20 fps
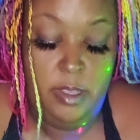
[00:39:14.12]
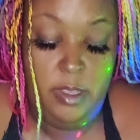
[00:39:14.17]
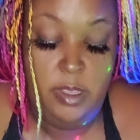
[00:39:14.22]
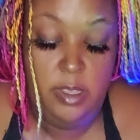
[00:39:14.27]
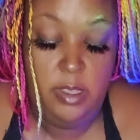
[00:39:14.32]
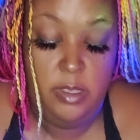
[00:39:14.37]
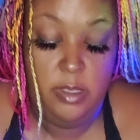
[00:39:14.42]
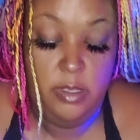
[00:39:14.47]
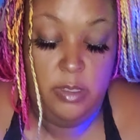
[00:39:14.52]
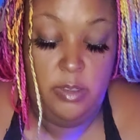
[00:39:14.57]

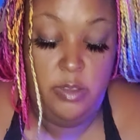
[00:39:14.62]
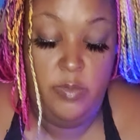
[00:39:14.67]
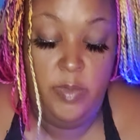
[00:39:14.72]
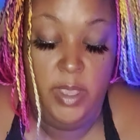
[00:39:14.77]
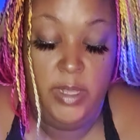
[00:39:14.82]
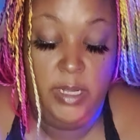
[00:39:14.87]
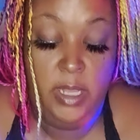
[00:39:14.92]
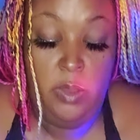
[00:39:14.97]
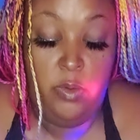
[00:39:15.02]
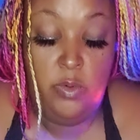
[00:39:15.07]
Okay. You
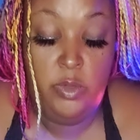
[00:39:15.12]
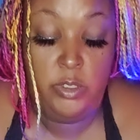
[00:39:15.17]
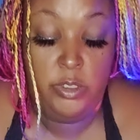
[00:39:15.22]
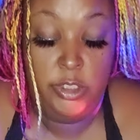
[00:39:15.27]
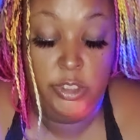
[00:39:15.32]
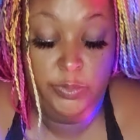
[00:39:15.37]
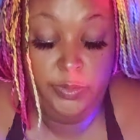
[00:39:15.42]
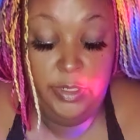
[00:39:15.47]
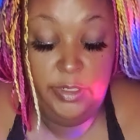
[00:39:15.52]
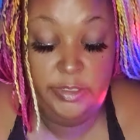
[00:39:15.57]
might not want
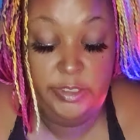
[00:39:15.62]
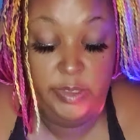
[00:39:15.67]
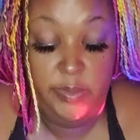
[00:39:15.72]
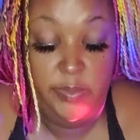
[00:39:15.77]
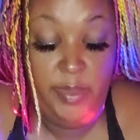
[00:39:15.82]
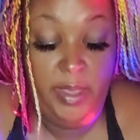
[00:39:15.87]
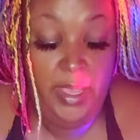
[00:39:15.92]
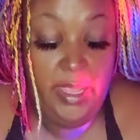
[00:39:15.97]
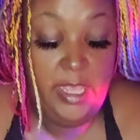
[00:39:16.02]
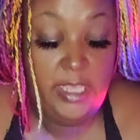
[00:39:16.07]
this
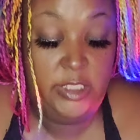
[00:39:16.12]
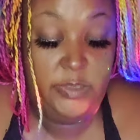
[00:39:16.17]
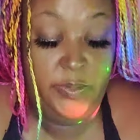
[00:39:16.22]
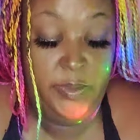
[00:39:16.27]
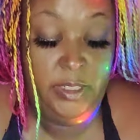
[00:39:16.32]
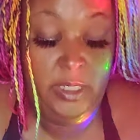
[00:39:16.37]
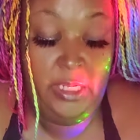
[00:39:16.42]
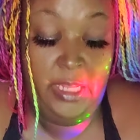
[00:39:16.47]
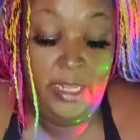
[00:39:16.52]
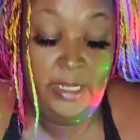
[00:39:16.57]
person back. I
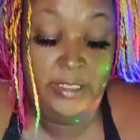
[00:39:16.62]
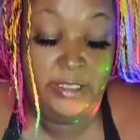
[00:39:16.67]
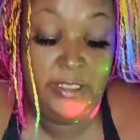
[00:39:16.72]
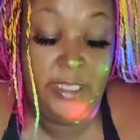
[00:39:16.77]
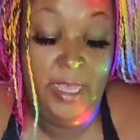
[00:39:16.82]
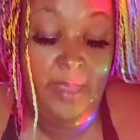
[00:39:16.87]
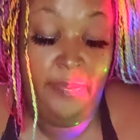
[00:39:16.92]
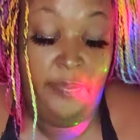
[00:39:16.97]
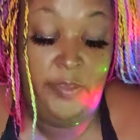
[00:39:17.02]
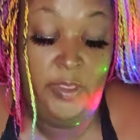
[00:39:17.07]
spent a lot of
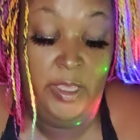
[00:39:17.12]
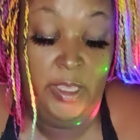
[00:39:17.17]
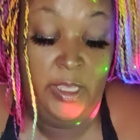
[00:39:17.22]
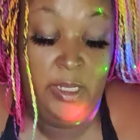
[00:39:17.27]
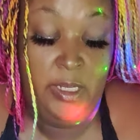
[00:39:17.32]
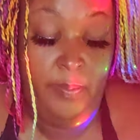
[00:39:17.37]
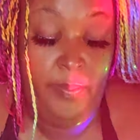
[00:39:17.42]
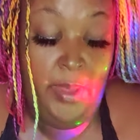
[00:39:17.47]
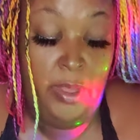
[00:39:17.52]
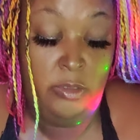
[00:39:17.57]
time
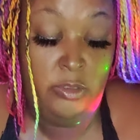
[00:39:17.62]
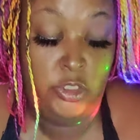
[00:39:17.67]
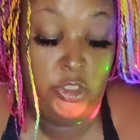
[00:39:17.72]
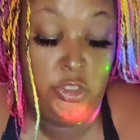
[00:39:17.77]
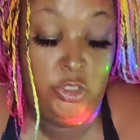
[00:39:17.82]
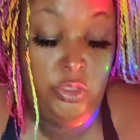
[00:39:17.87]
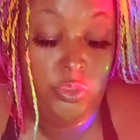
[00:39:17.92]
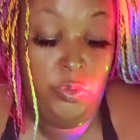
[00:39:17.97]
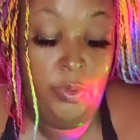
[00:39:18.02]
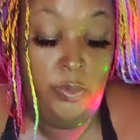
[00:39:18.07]
thinking about
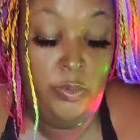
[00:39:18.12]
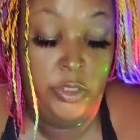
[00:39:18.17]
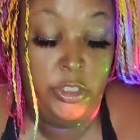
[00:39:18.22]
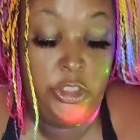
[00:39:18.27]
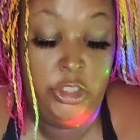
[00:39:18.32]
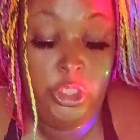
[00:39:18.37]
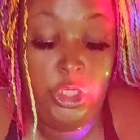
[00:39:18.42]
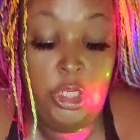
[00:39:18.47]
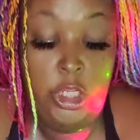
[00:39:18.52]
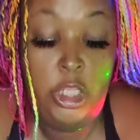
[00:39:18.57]
you and
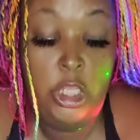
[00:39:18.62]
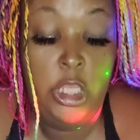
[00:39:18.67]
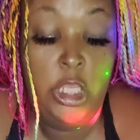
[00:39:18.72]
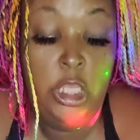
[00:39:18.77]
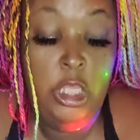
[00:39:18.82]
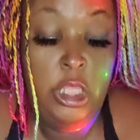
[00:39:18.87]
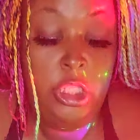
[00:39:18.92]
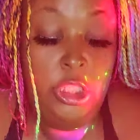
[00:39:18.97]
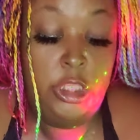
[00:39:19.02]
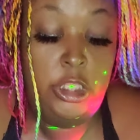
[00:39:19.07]
wishing
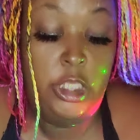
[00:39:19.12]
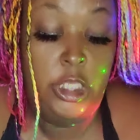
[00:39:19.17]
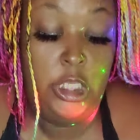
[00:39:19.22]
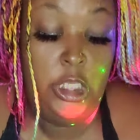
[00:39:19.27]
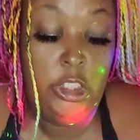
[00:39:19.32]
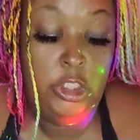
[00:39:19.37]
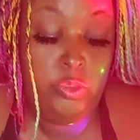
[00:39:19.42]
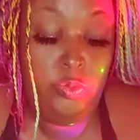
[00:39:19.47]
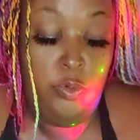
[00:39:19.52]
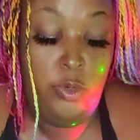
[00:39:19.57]

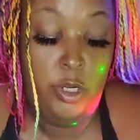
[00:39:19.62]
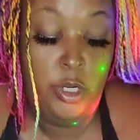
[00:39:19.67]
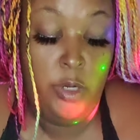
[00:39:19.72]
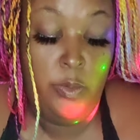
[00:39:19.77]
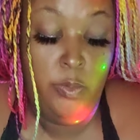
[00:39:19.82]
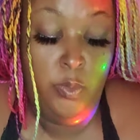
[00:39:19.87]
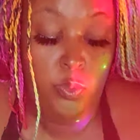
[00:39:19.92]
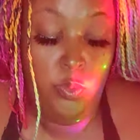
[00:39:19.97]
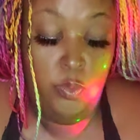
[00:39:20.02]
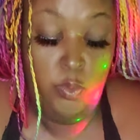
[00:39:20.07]
things
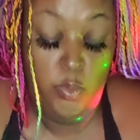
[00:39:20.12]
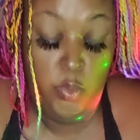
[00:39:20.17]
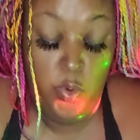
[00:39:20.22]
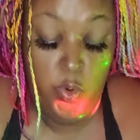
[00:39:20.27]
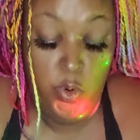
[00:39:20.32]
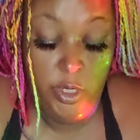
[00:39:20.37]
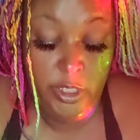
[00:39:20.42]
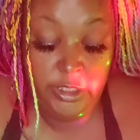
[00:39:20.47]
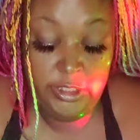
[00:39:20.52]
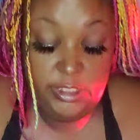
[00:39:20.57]
were
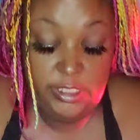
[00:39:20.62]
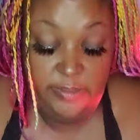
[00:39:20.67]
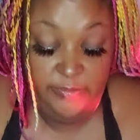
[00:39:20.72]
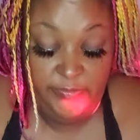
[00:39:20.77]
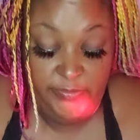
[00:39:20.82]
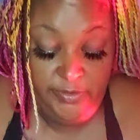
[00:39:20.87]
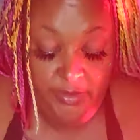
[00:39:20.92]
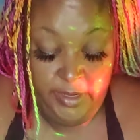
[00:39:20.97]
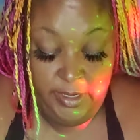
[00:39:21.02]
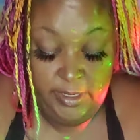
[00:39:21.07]
more
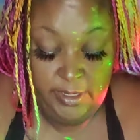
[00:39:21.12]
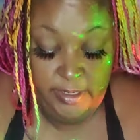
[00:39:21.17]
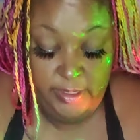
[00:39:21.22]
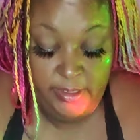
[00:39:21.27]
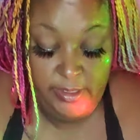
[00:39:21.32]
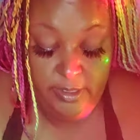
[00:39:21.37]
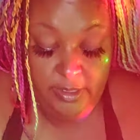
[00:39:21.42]
different.